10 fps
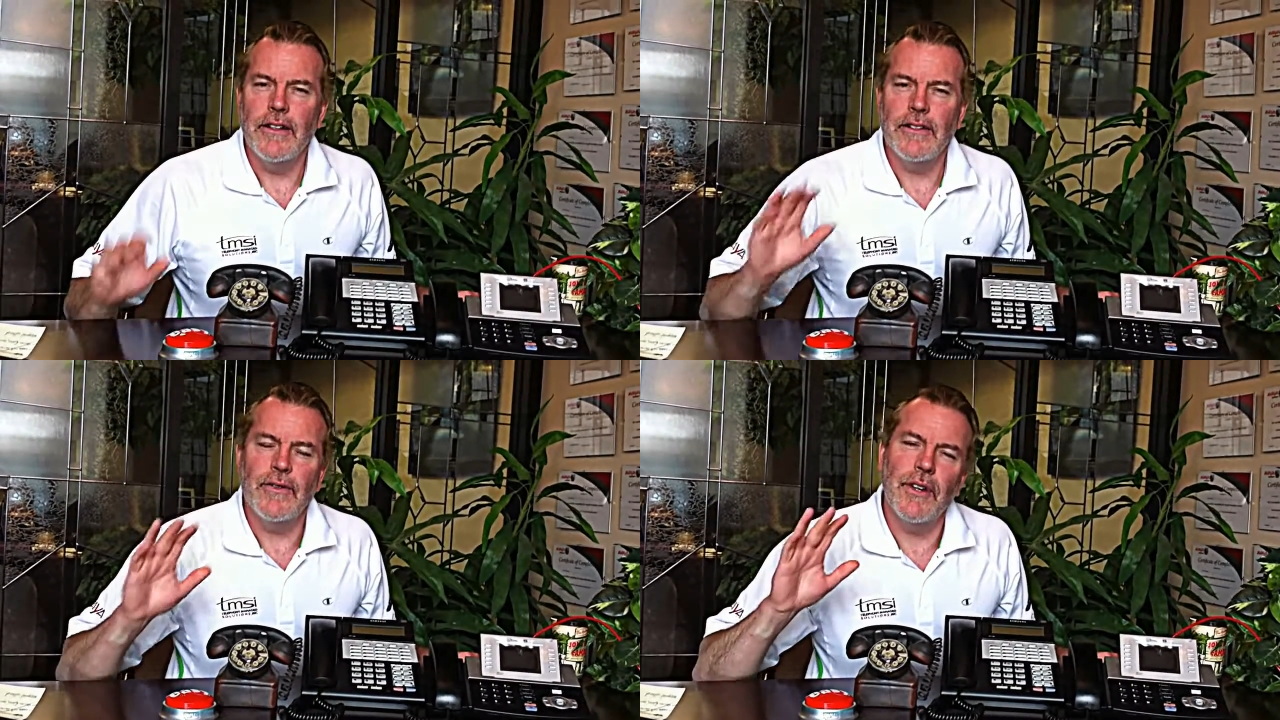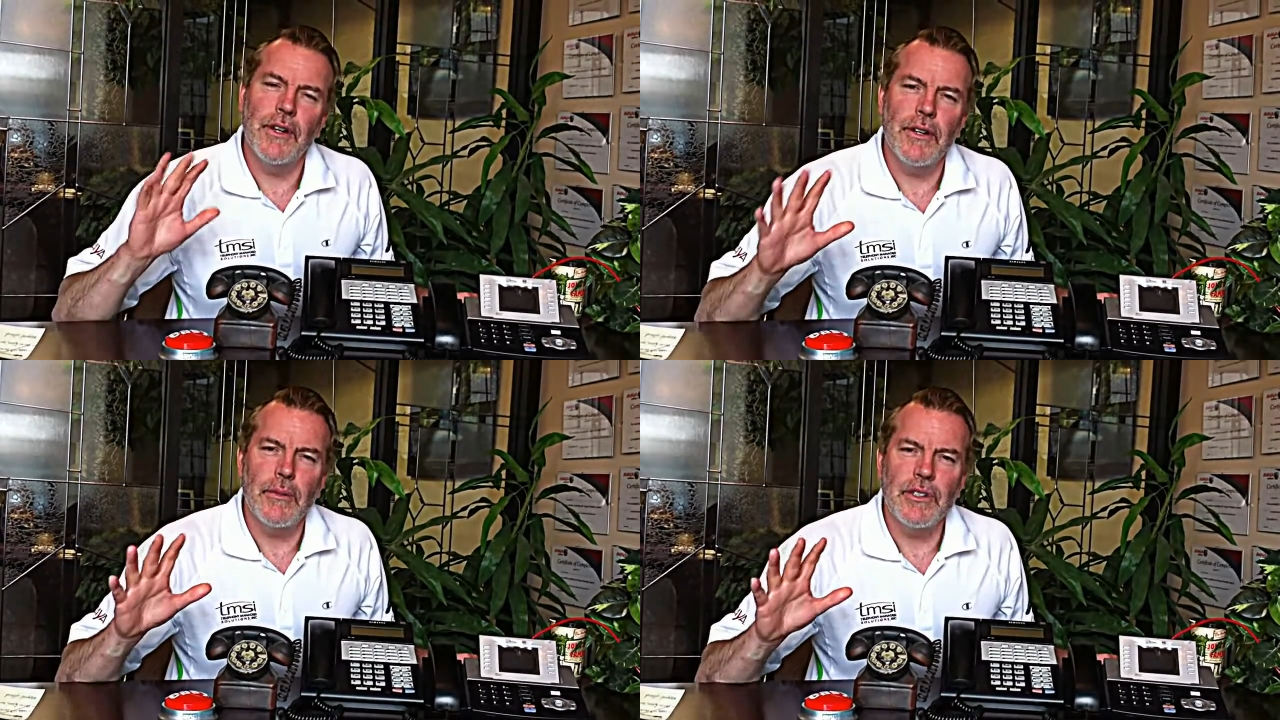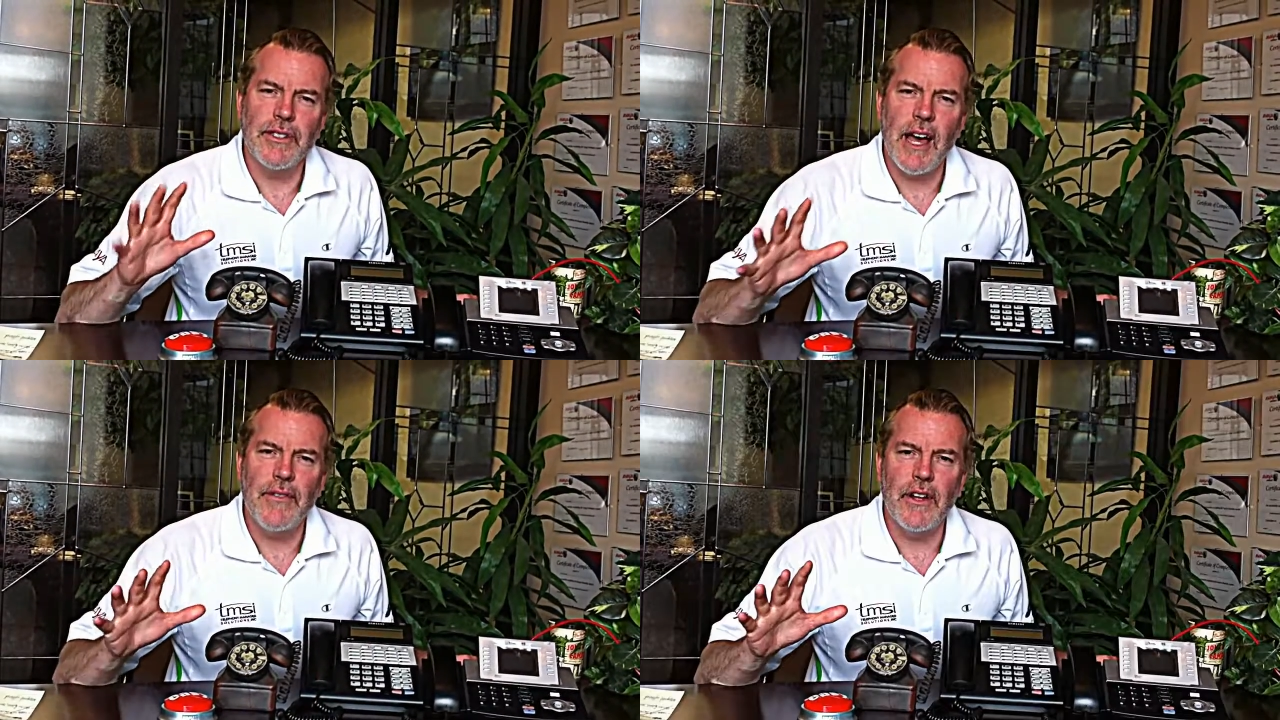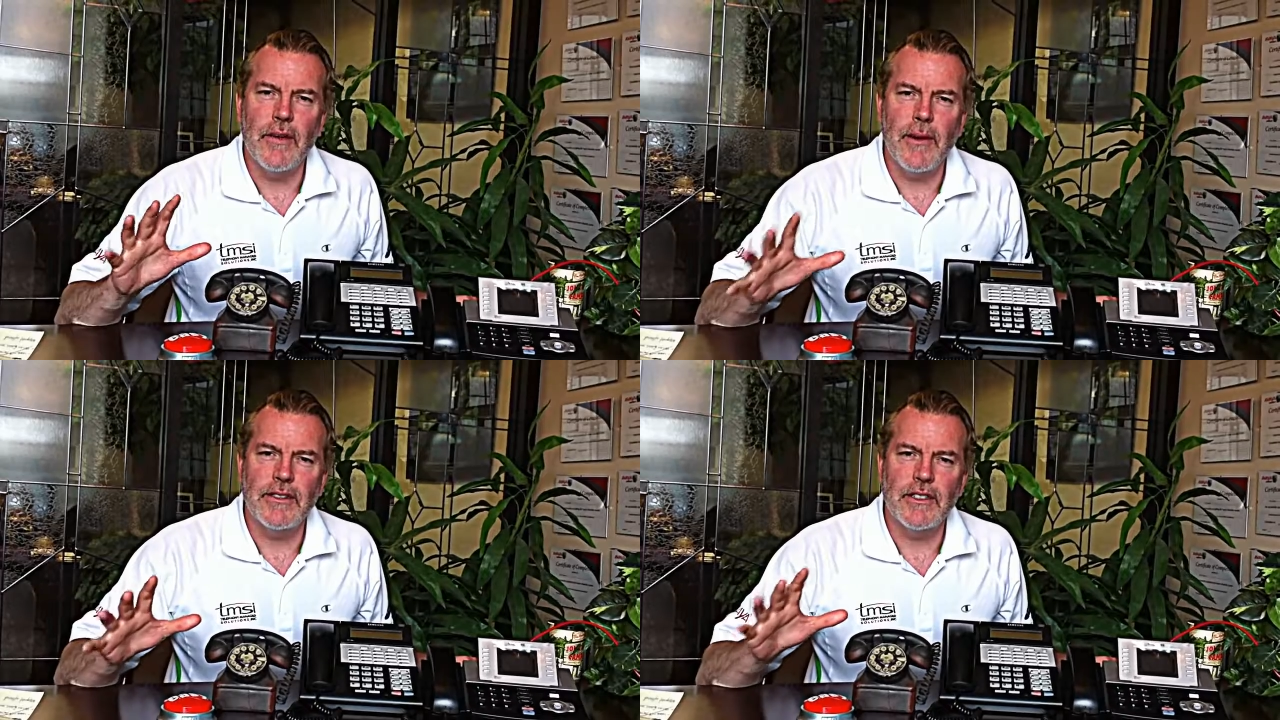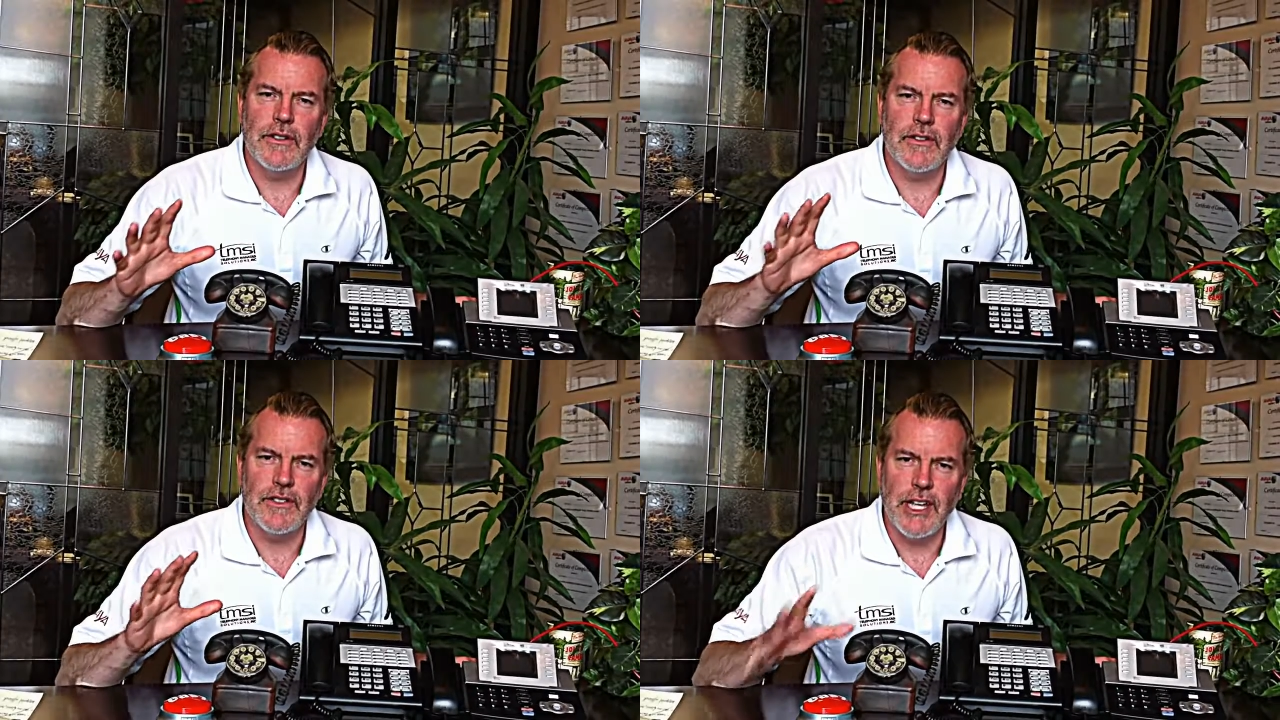This is video number 7 in my
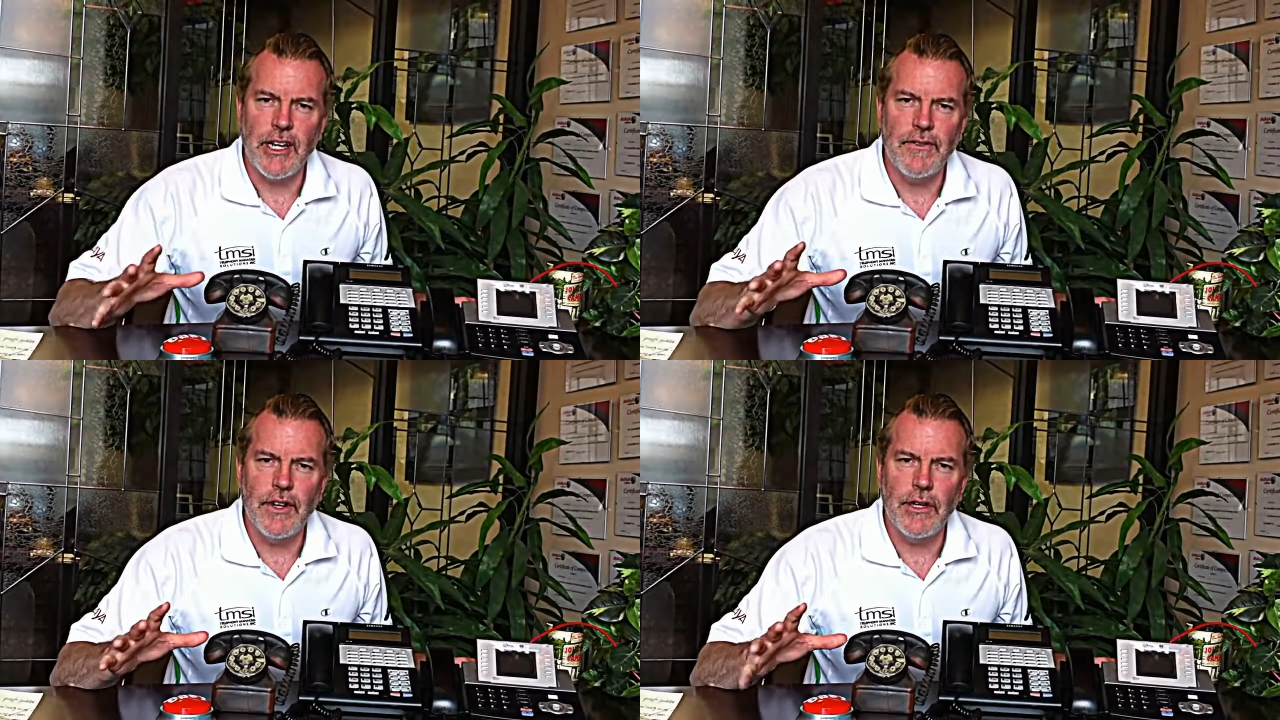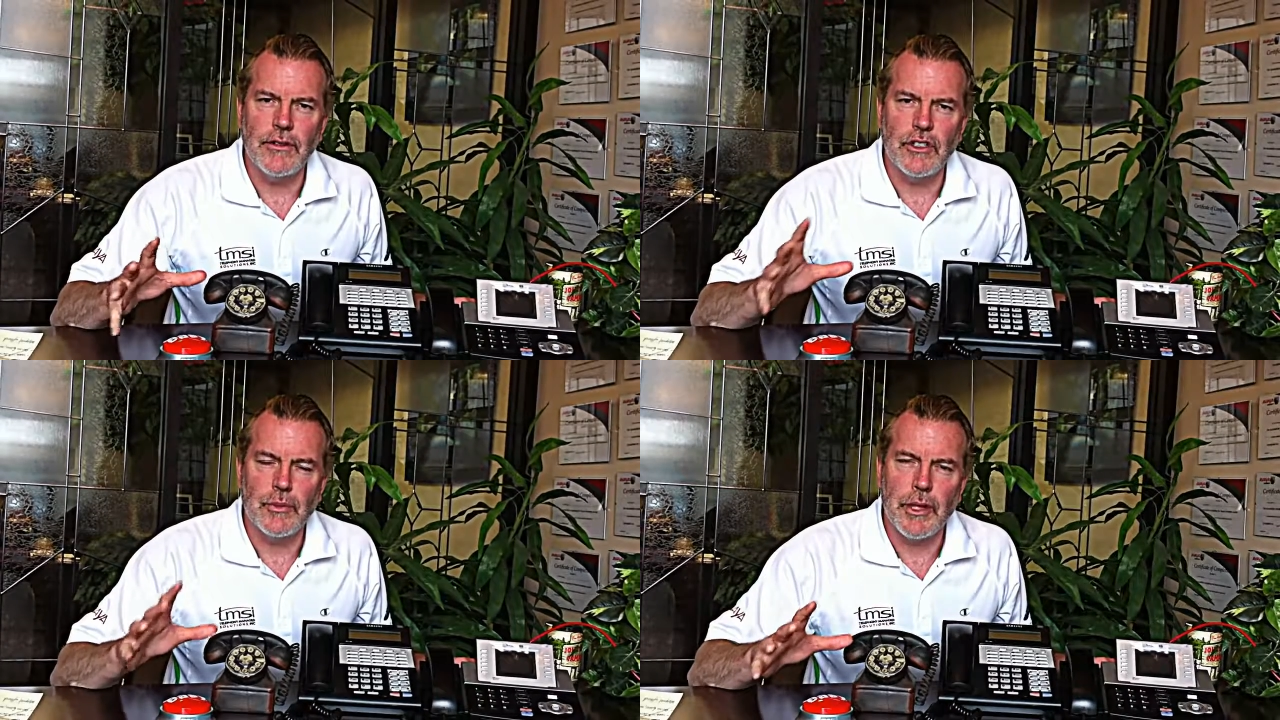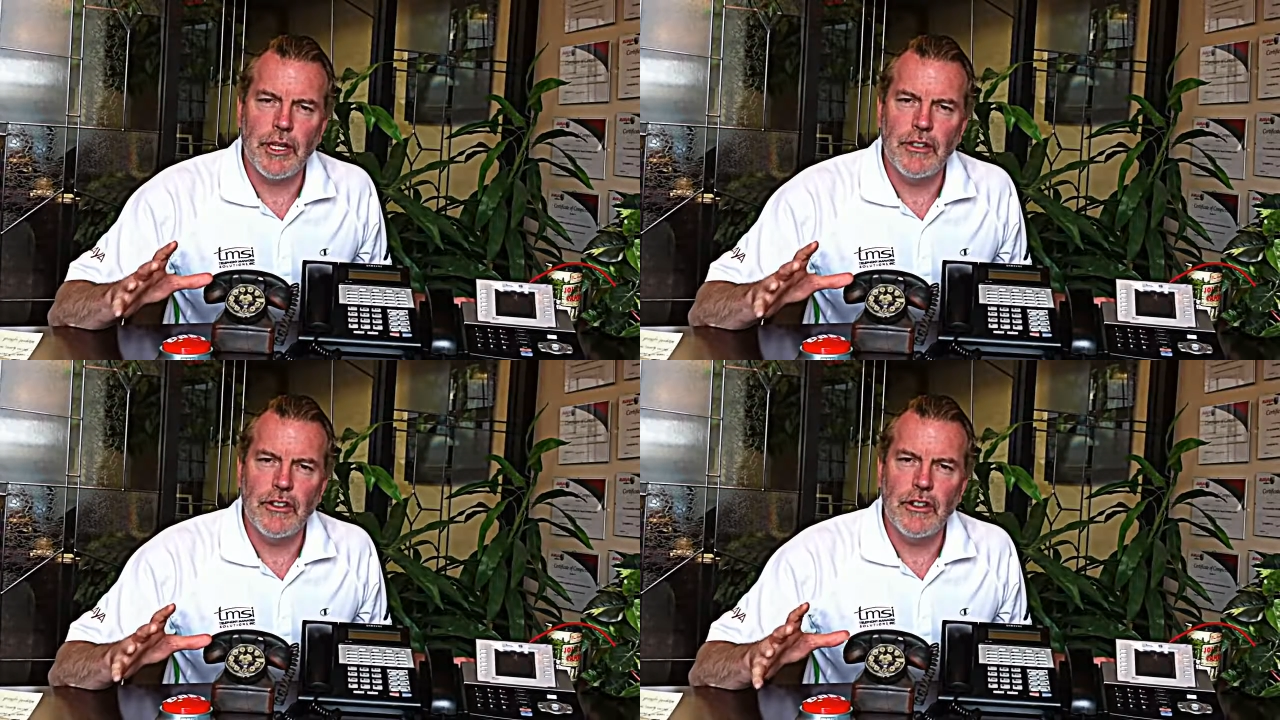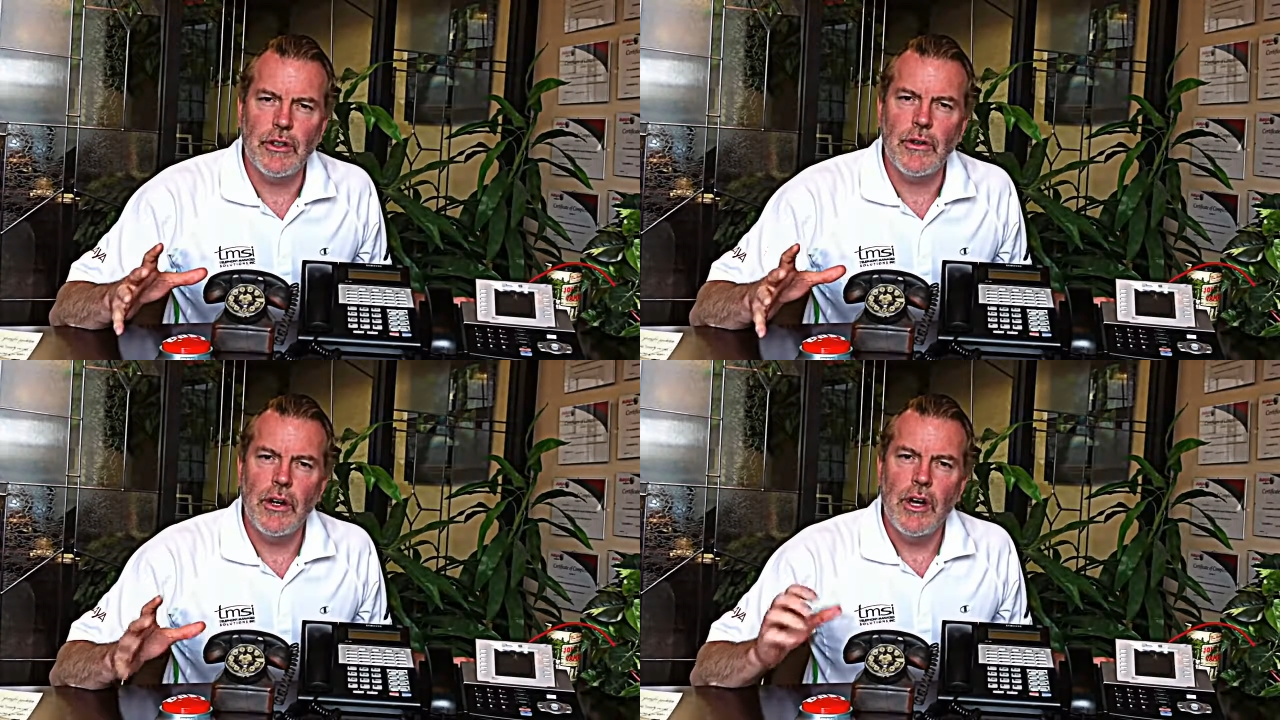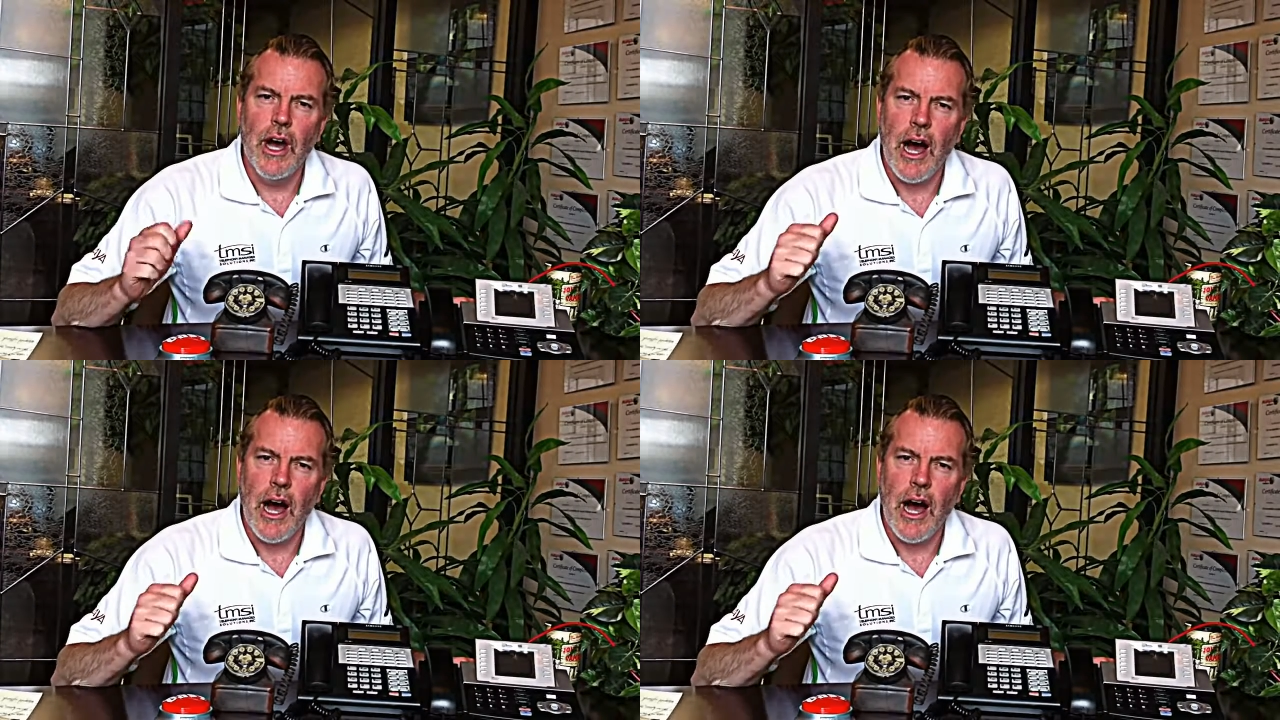series of 10 videos explaining to you